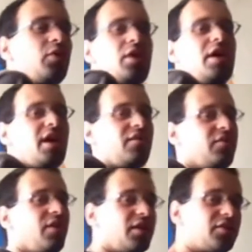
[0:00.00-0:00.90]
I mean, of
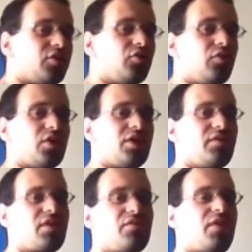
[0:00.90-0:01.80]
course, Jews,
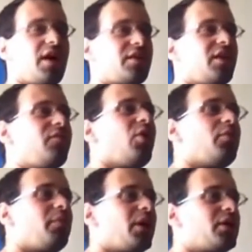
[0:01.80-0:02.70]
Jewish people,
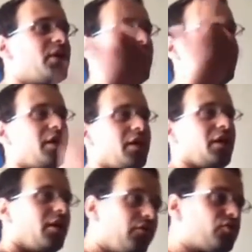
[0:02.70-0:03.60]
everyone can do
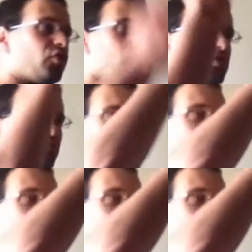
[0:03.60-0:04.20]
whatever the fuck they